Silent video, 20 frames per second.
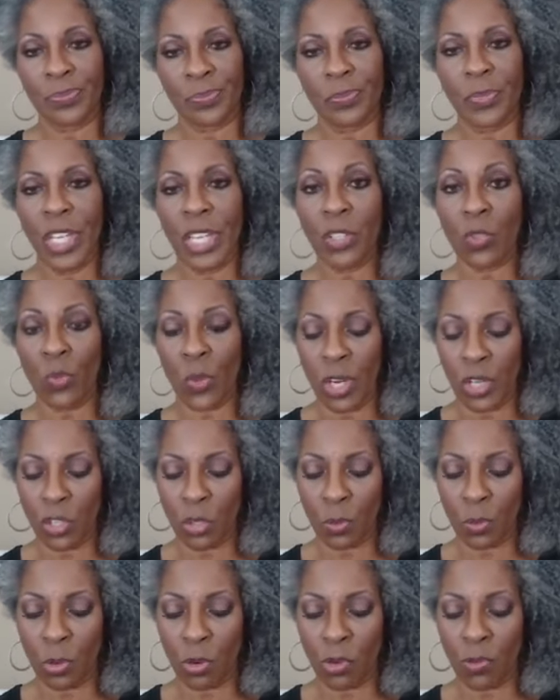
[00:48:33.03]
is
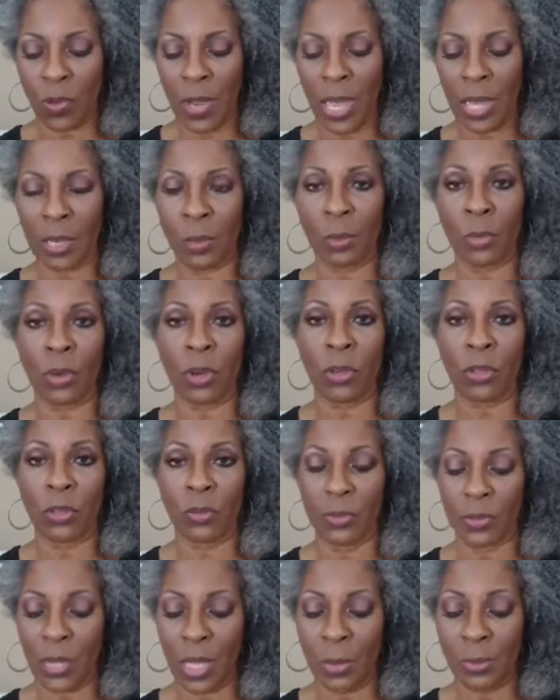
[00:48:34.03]
racial profiling, bro.
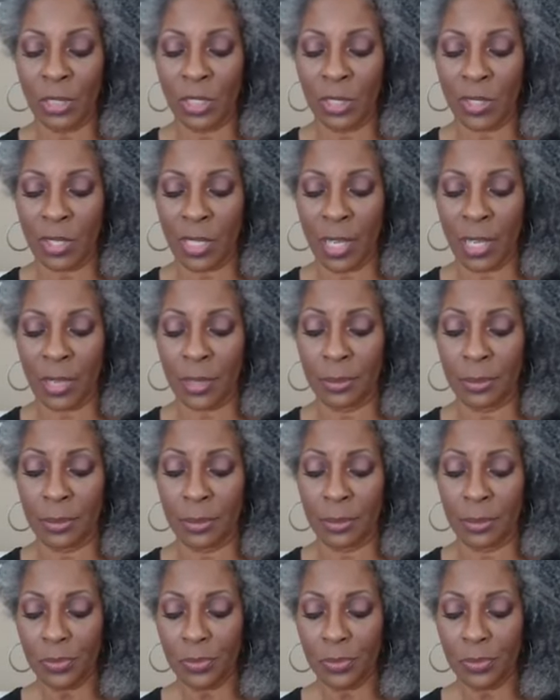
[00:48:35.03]
I'm just saying.
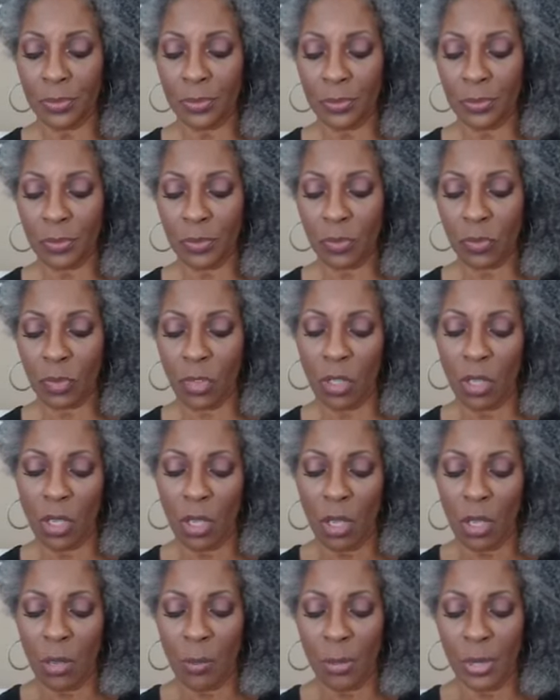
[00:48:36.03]

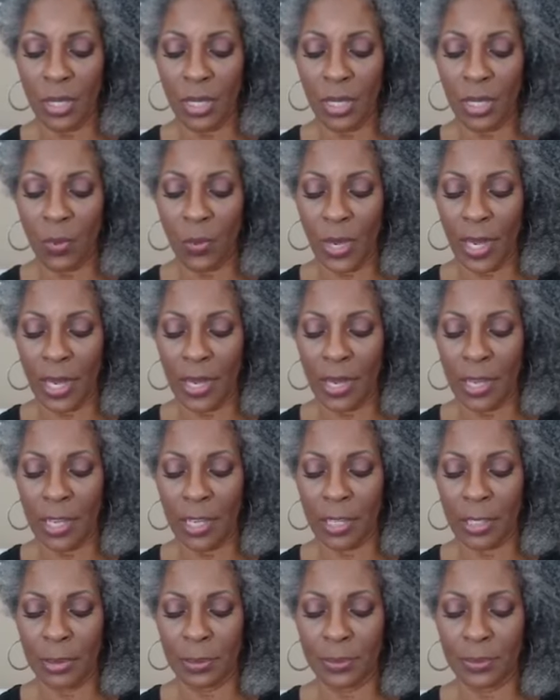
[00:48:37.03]
But anyway,
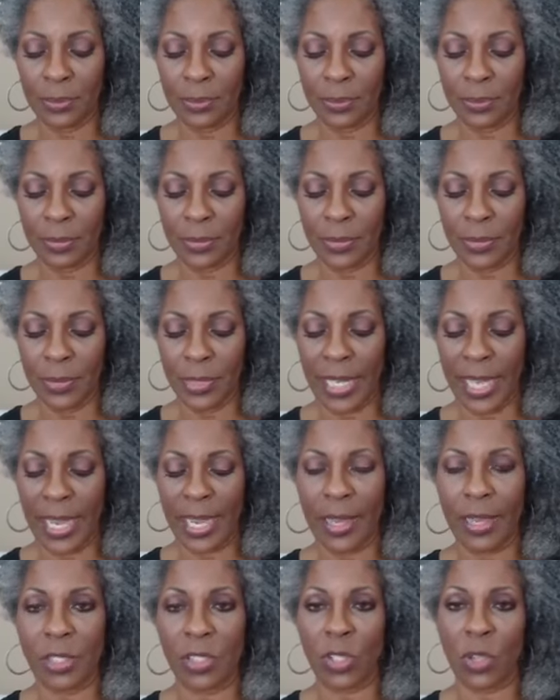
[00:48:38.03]

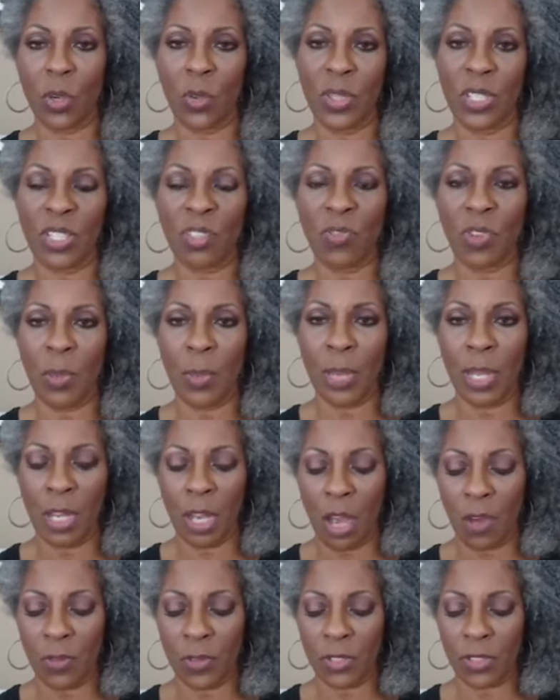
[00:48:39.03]
yeah, so this female
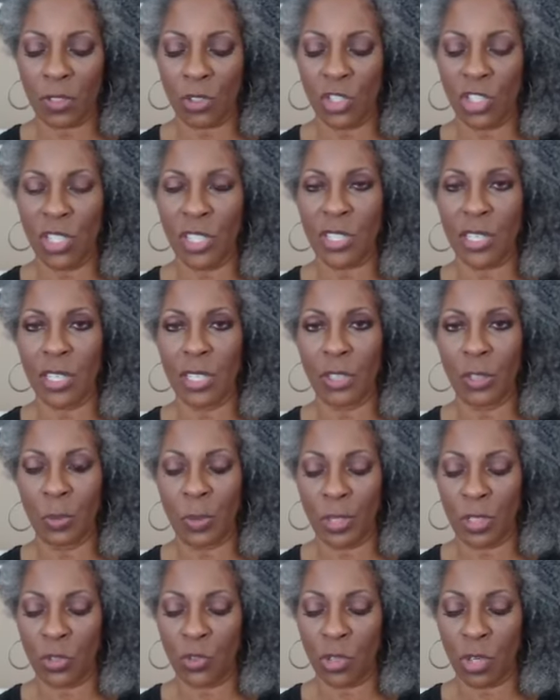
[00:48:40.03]
officer, she's in a little
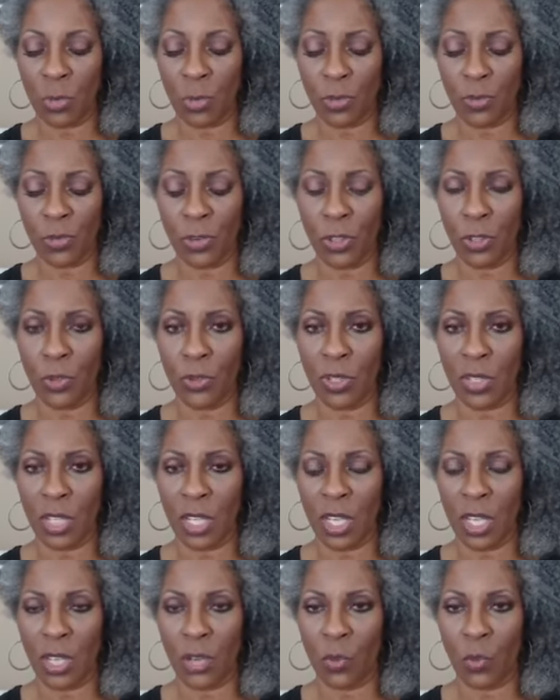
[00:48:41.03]
bit of trouble for using
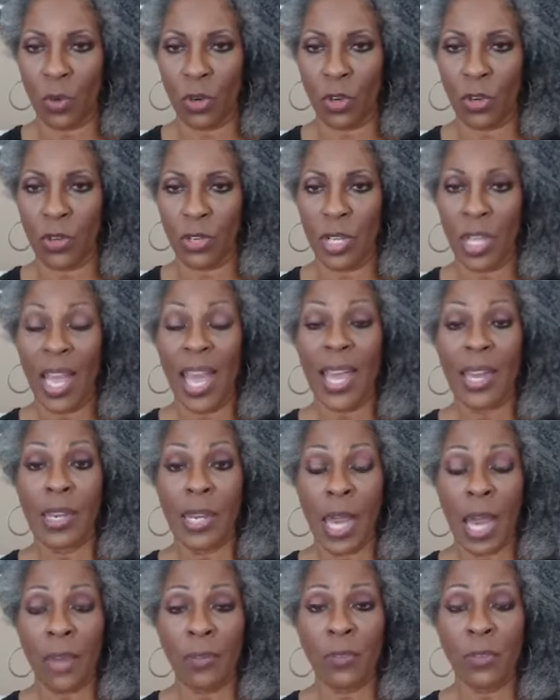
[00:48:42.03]
the N-word,
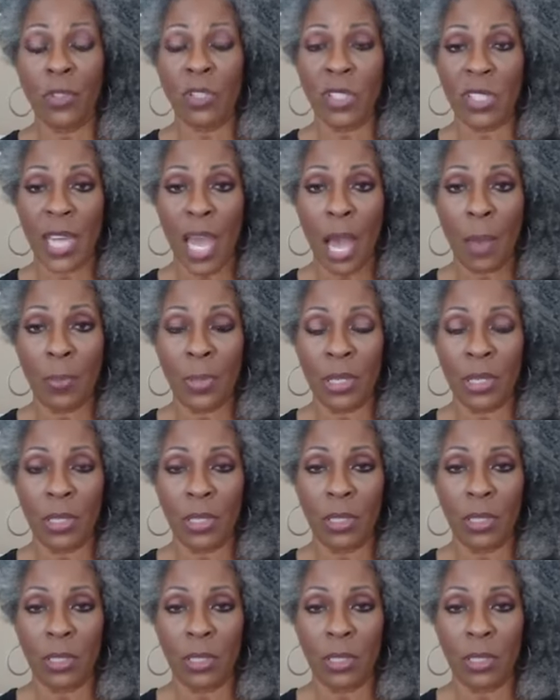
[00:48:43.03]
not for stopping